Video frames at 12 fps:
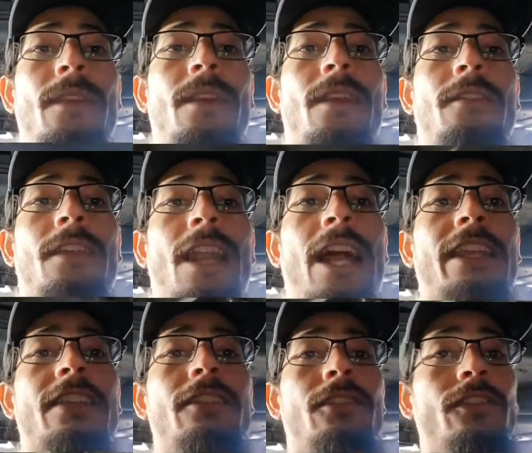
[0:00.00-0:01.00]
that I can
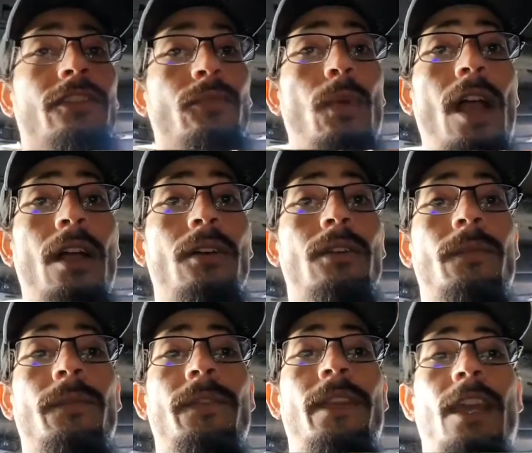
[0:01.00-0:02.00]
use as well.
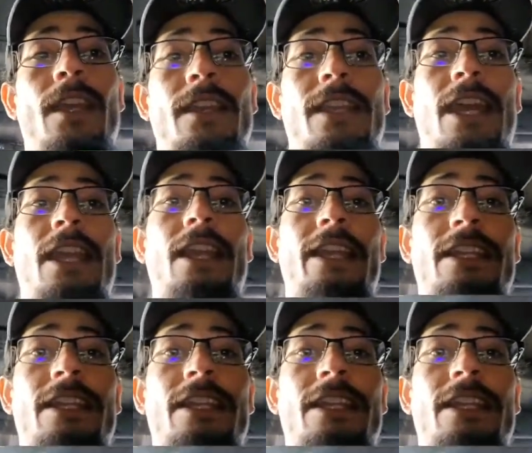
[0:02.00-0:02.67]
And again, I can